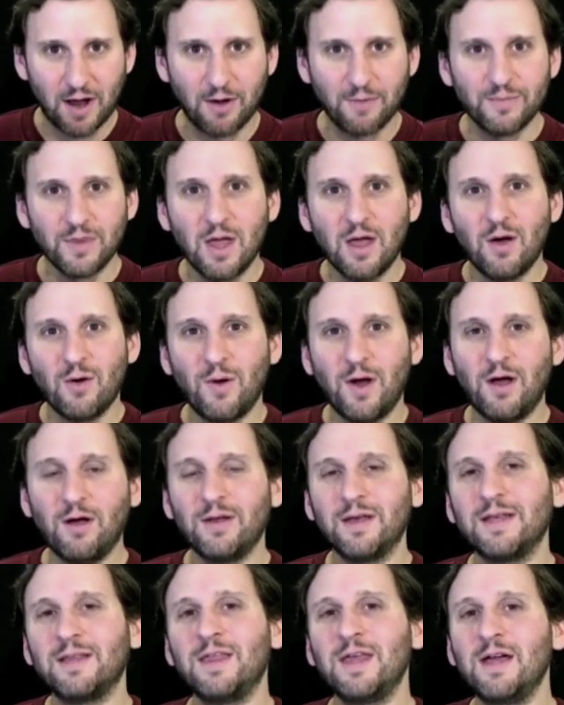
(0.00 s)
file?
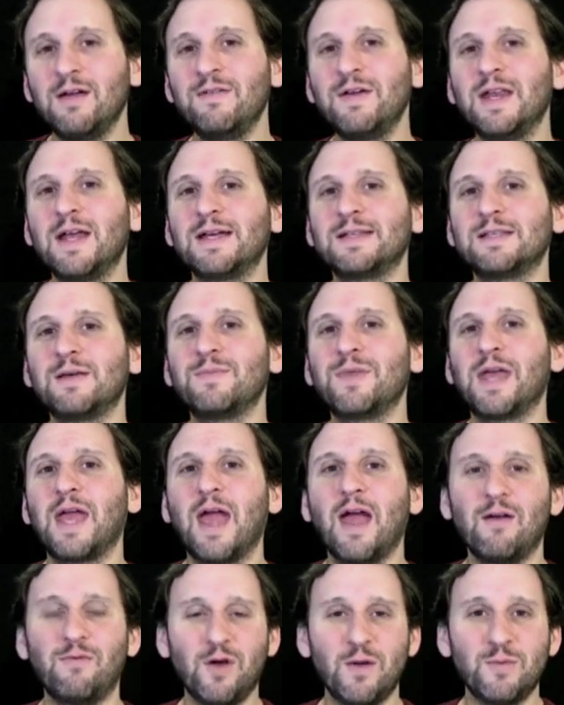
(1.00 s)
Well, think of it as
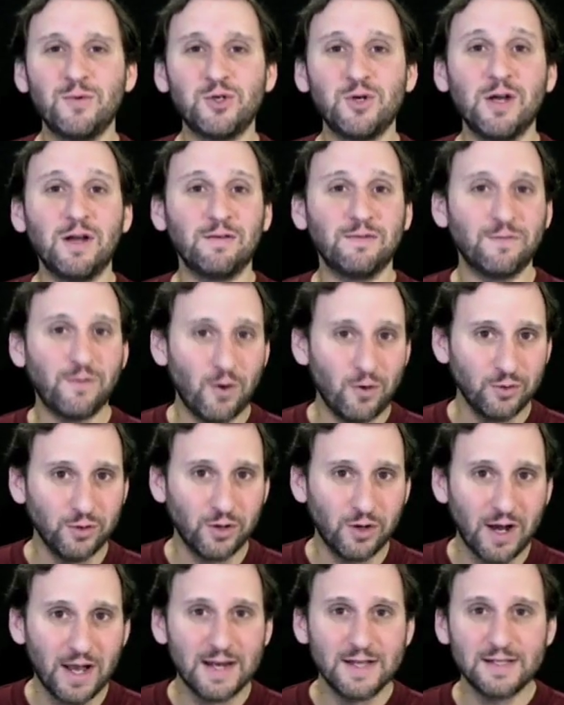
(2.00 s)
something halfway between a
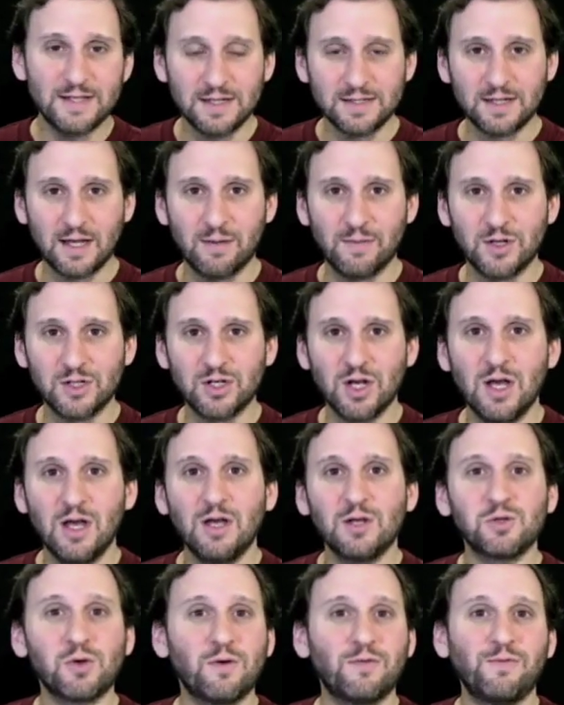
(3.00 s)
folder and a disk image.
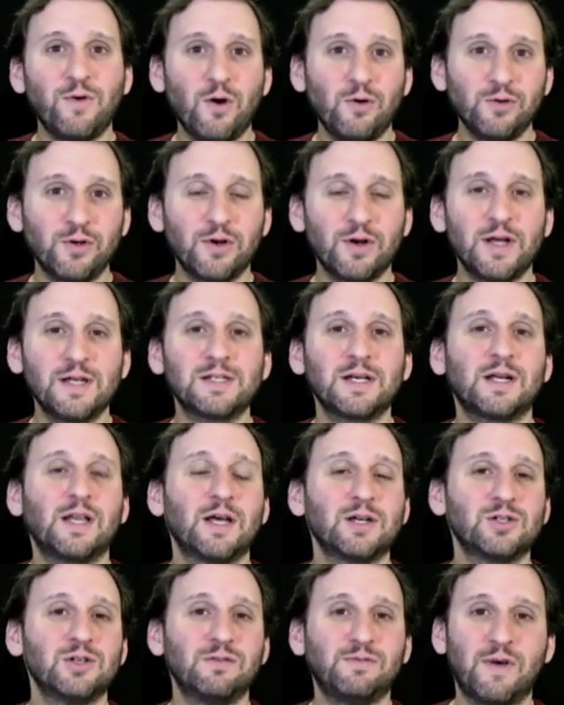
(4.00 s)
So a folder is a
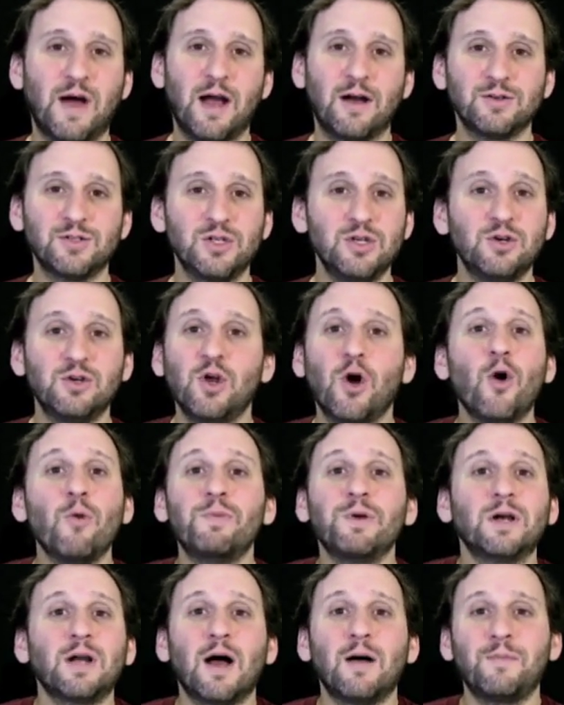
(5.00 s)
collection of files and you can
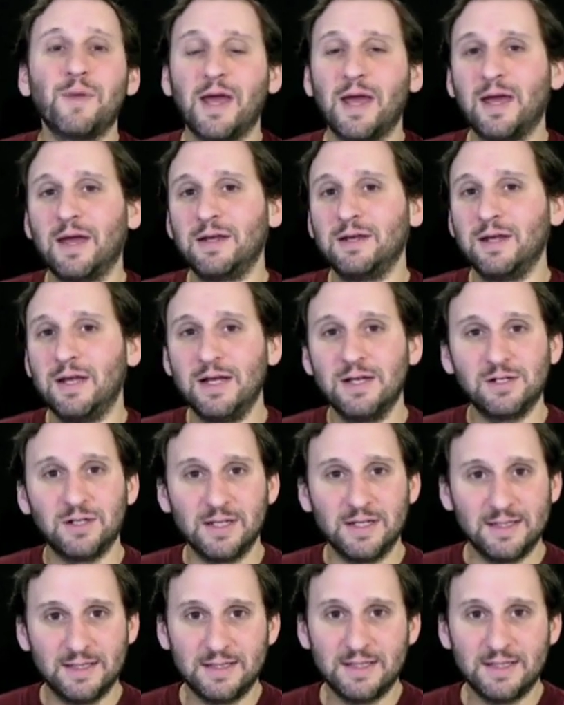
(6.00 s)
open it up and easily